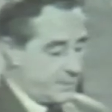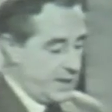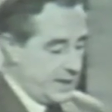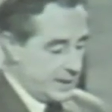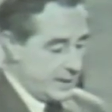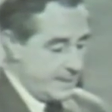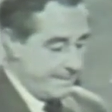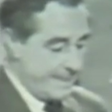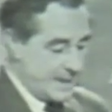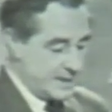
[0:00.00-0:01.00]
here,
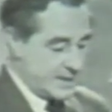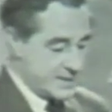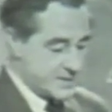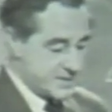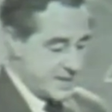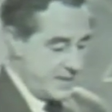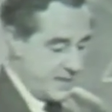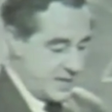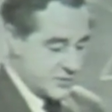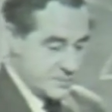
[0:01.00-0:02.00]
it has the same
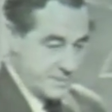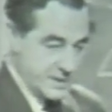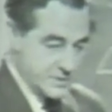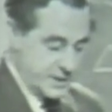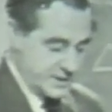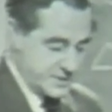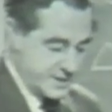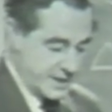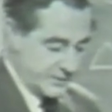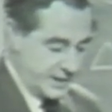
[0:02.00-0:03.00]
entropy as when it's
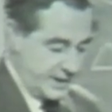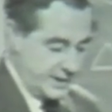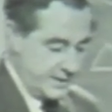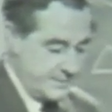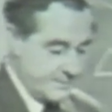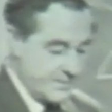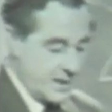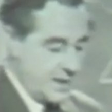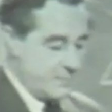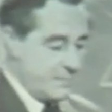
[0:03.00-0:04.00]
down here,
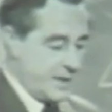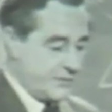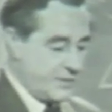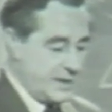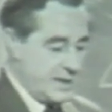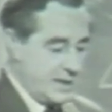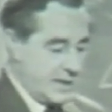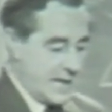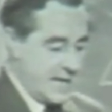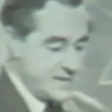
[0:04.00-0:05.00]
but
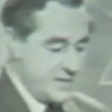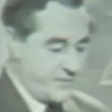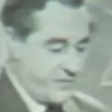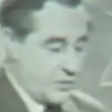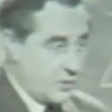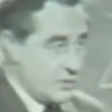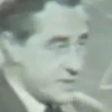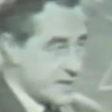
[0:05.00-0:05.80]
as it falls,